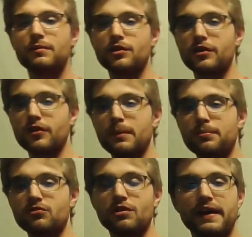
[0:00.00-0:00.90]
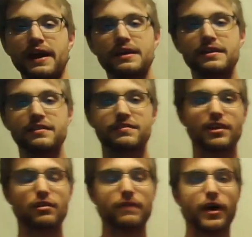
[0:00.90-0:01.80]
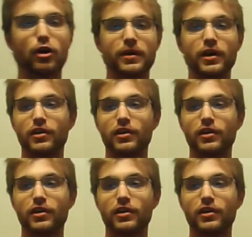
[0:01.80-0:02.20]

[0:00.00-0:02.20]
Another episode of Andy's Self-Help.